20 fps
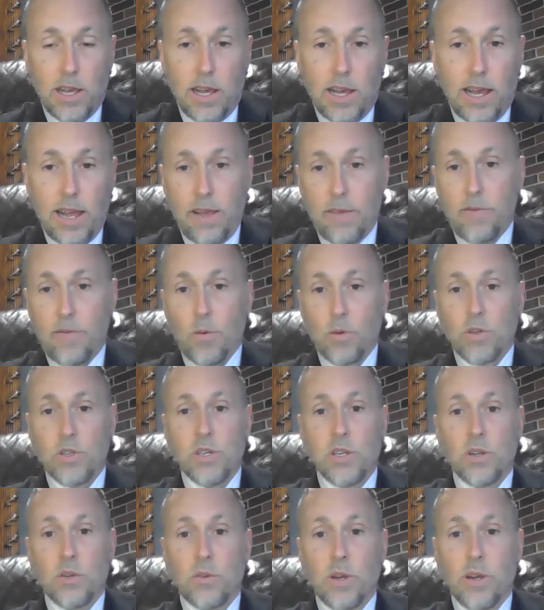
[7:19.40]
I have 4
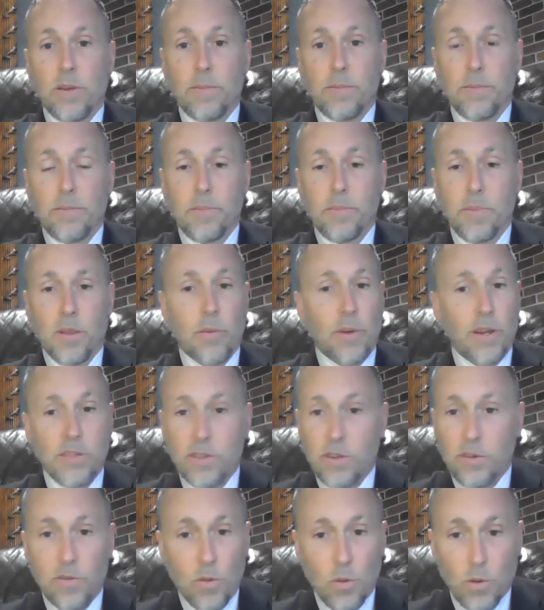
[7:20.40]
children.
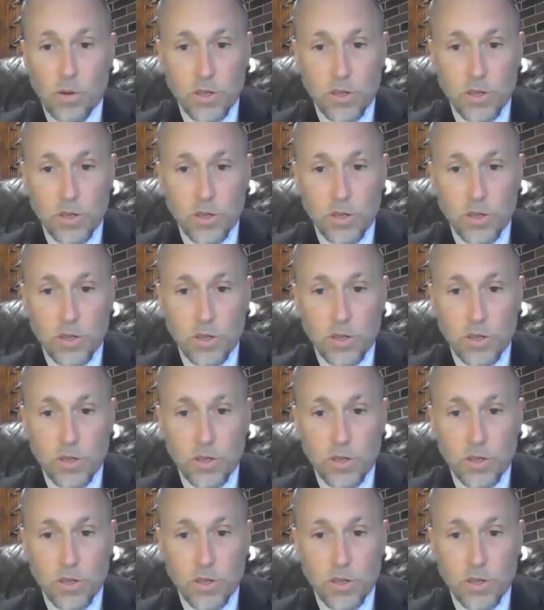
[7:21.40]
Raising 4